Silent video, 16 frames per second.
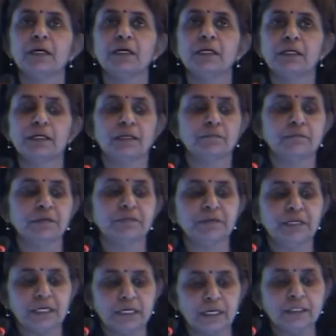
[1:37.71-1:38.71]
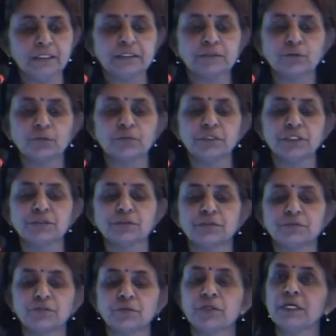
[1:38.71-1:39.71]
In Government of India, through Ministry
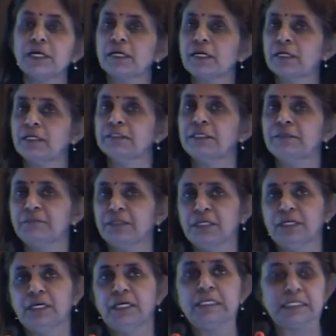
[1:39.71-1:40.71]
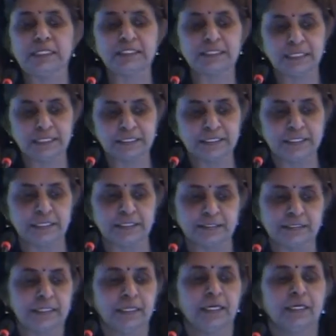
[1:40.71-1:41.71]
of Food and Agriculture, even in the 1960s,